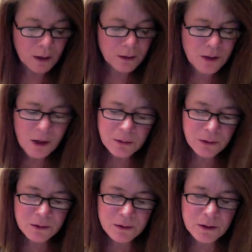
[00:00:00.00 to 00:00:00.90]
don't
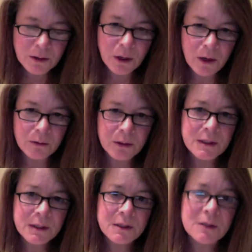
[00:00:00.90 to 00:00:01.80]
use the low
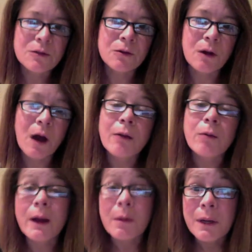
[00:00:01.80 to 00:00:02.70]
resistance, or I
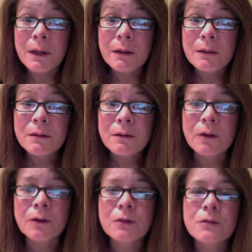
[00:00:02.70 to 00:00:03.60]
recommend
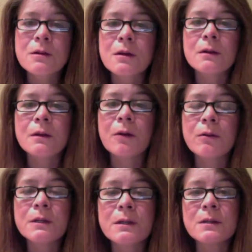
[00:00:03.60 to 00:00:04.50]
don't use the low
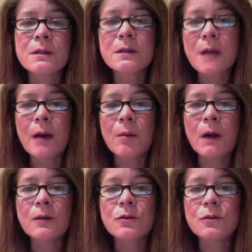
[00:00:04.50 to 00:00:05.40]
resistance
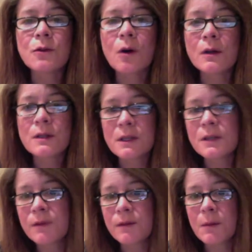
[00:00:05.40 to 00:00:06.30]
atomizers on a
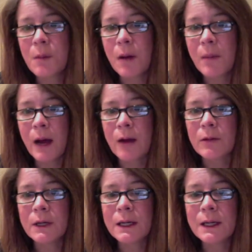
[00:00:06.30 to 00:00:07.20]
650 mAh
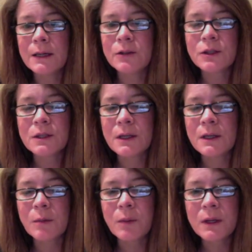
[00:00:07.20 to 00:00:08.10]
battery. It
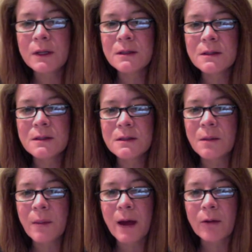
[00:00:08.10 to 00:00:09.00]
depletes the
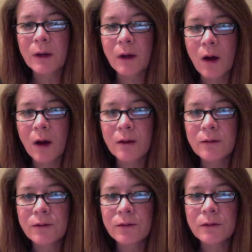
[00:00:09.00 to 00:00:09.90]
battery
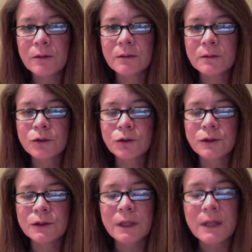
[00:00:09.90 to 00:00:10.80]
life
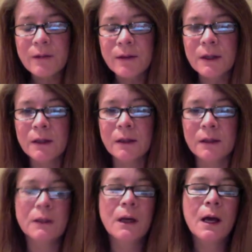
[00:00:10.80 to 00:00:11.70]

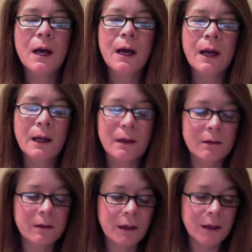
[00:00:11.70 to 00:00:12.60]
significantly.
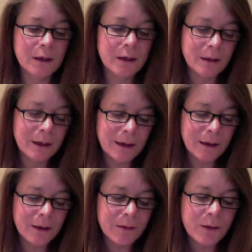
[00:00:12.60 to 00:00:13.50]
And if